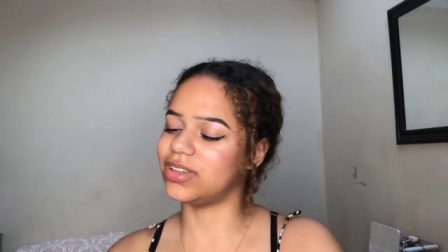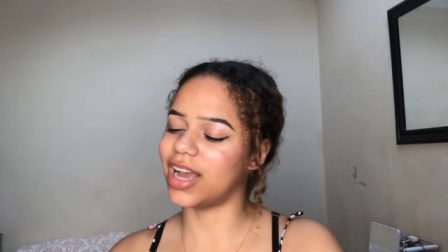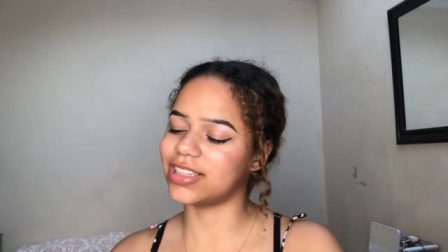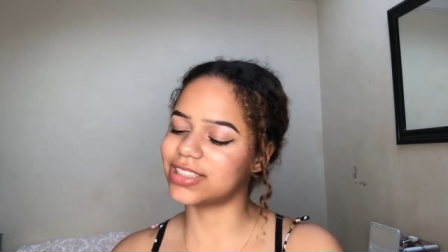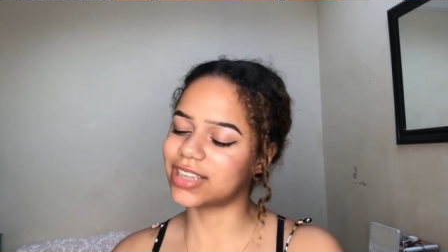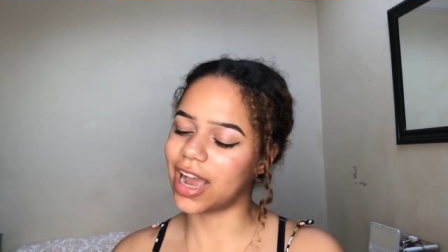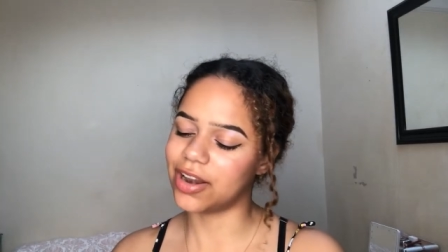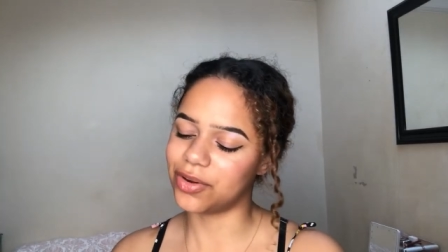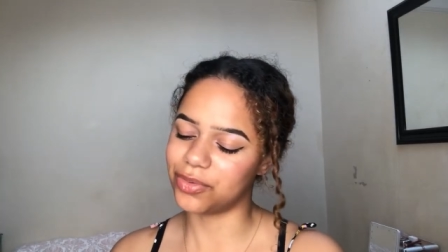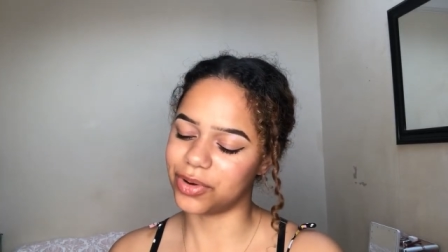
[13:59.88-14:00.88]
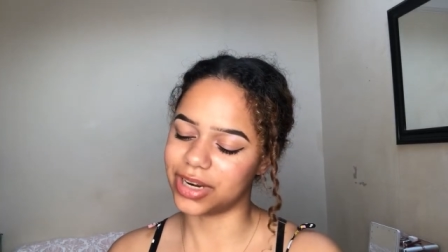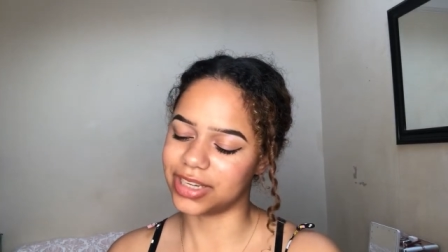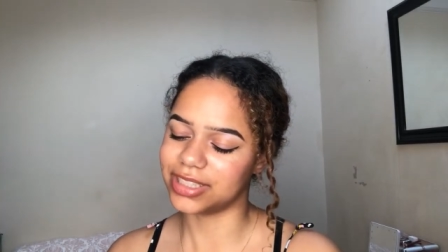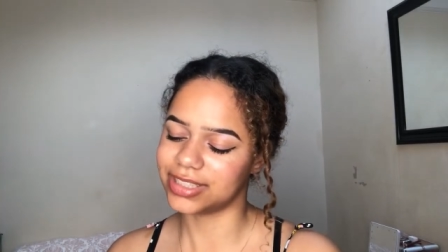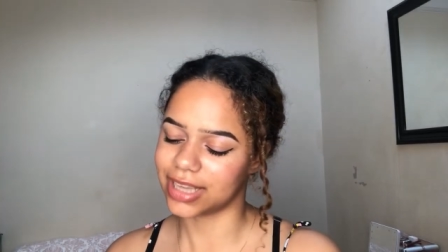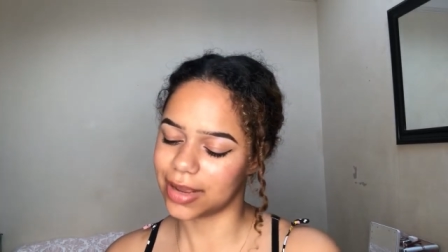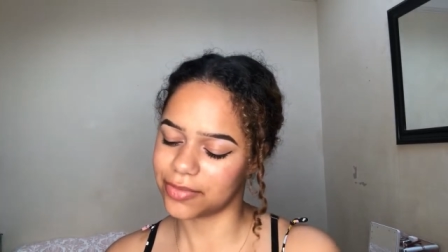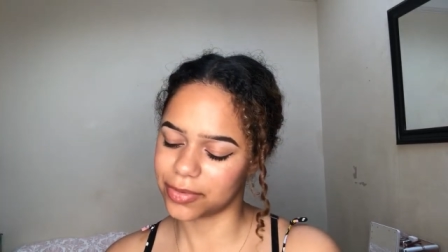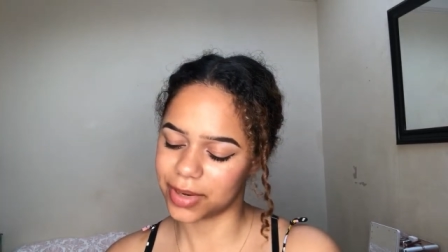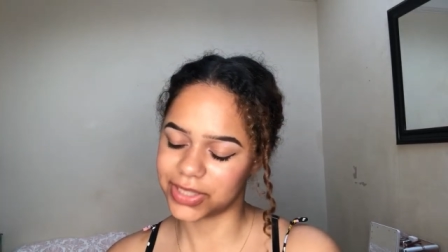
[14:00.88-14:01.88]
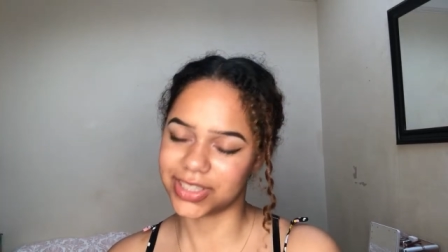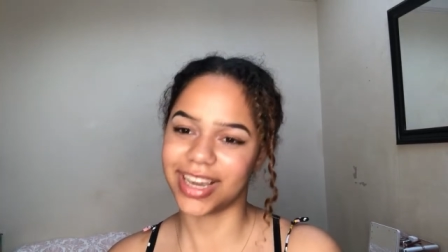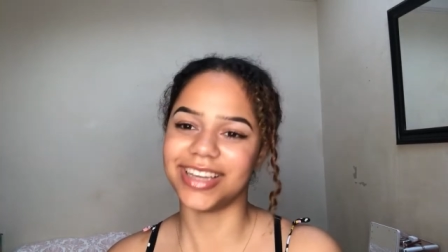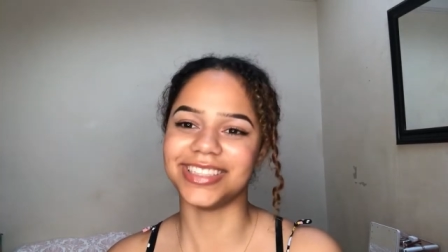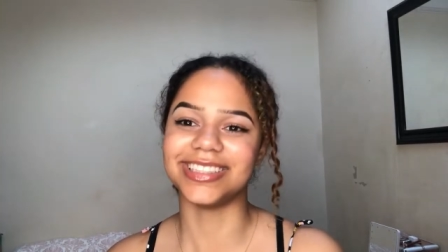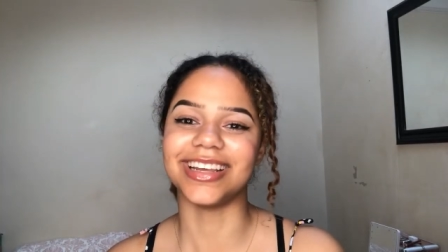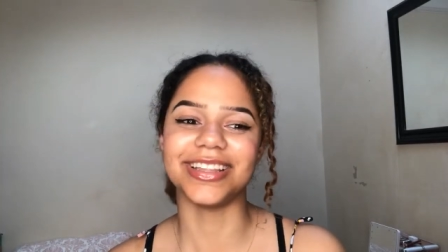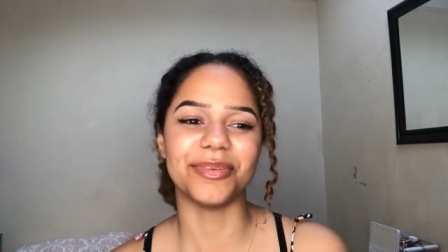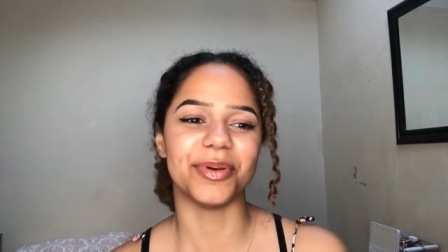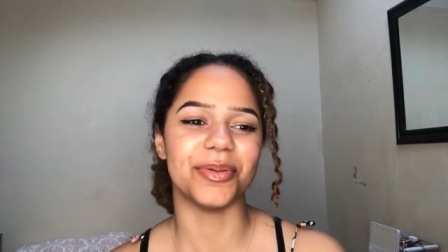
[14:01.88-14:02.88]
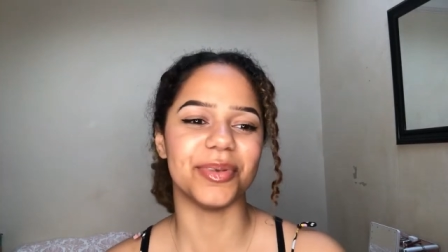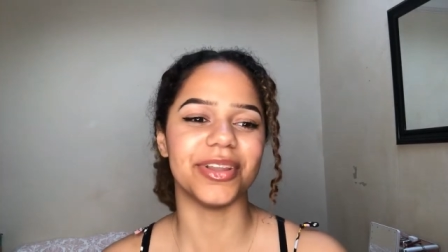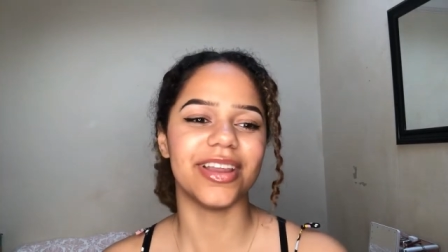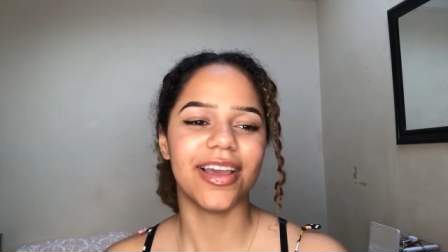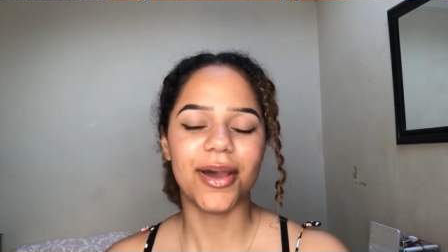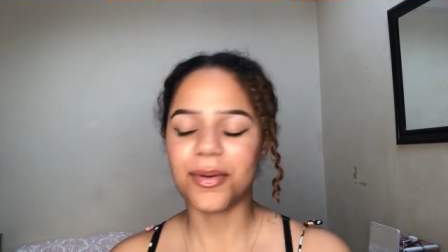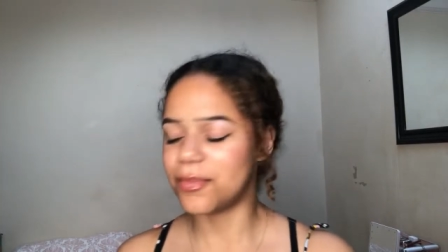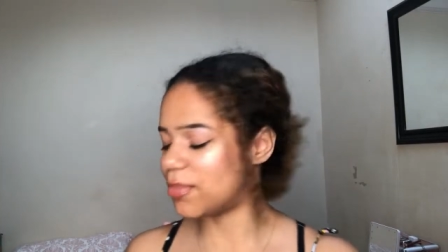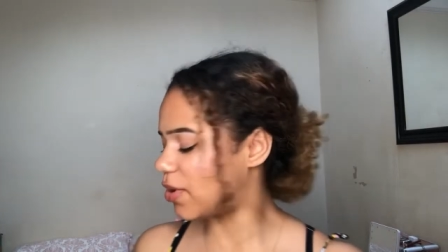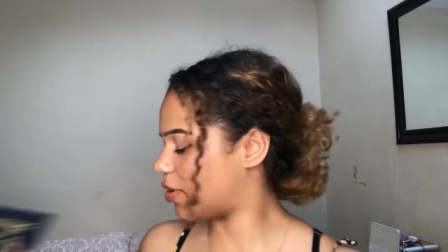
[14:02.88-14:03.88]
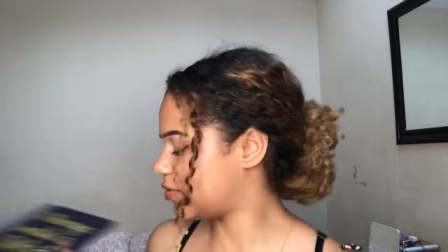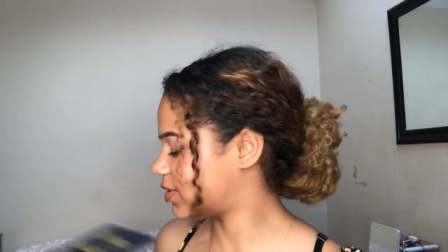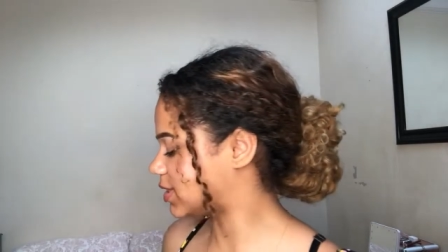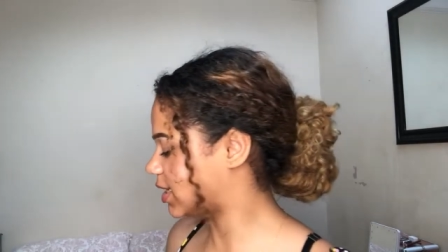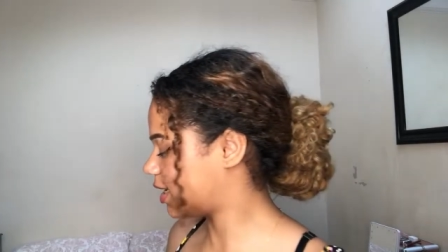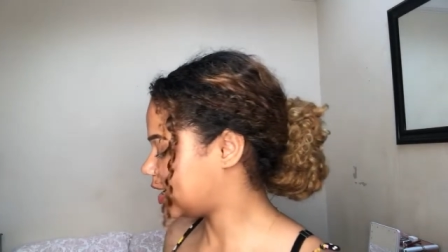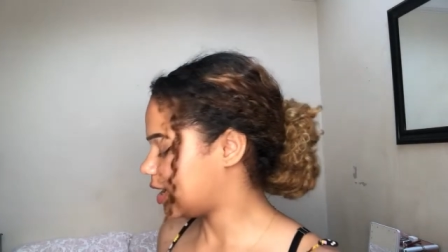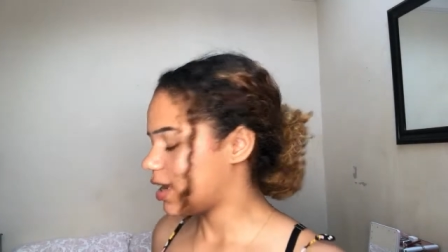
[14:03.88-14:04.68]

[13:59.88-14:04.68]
I just kind of want to escape from education at the moment. But obviously